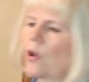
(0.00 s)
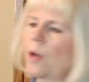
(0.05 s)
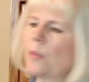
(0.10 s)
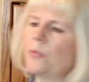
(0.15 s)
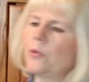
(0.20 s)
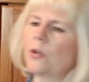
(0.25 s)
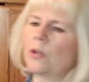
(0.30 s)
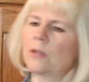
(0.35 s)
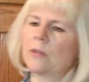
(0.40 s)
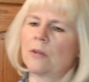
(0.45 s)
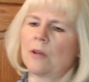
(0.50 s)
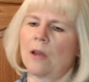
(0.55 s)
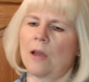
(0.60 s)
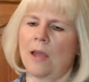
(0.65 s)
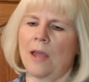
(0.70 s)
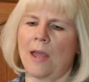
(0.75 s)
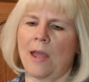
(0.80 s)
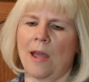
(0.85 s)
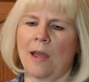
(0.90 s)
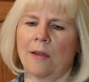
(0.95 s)
object I
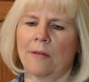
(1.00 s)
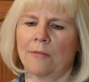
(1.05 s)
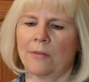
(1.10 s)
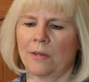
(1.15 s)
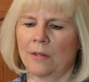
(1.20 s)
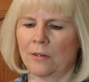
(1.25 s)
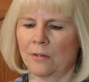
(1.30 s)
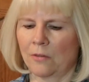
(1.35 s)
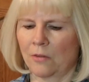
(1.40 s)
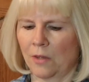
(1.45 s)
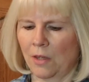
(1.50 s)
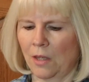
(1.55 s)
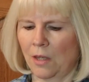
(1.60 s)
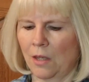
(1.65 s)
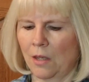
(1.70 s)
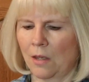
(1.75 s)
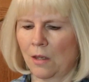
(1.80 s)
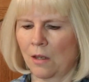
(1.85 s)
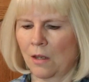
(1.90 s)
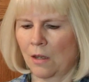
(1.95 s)
have is
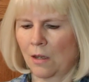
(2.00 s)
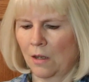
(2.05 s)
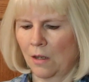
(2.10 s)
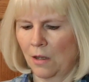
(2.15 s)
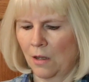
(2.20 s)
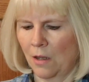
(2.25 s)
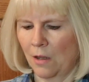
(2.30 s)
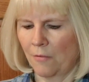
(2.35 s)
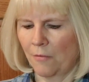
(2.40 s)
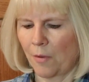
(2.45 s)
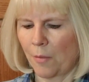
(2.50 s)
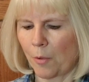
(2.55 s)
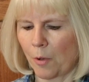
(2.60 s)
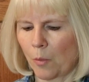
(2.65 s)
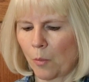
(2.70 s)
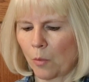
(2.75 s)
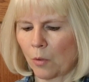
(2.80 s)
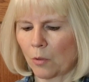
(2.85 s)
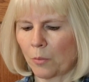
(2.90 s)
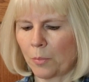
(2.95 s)
the
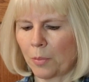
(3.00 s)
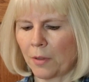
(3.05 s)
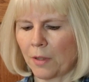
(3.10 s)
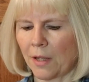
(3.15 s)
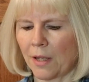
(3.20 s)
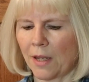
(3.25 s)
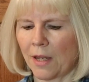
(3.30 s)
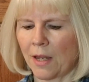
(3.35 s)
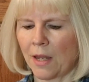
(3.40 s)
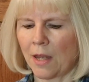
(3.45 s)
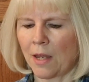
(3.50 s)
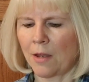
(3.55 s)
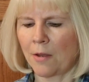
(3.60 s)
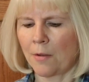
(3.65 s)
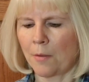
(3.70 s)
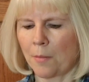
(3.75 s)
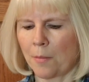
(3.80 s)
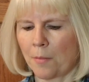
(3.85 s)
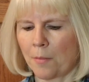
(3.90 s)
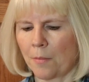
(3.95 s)
February
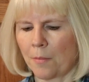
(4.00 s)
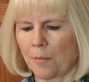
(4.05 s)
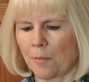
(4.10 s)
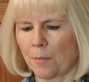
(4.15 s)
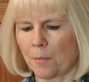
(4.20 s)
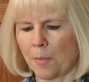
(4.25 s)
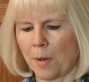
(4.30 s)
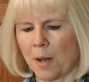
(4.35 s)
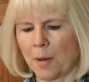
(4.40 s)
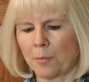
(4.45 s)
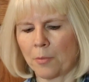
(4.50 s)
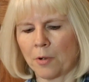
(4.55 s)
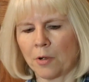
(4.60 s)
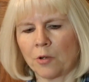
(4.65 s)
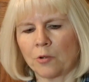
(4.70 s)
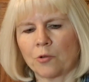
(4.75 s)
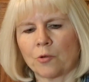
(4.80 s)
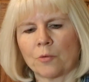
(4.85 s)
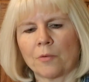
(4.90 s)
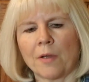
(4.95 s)
Wordplay by
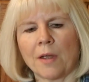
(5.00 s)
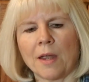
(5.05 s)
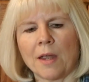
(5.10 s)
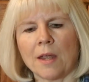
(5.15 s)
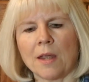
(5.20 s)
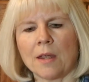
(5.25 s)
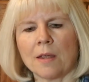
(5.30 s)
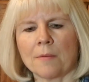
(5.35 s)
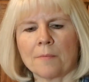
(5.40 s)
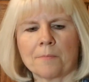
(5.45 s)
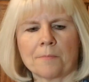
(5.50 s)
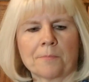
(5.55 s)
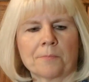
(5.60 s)
Brenda Gervais.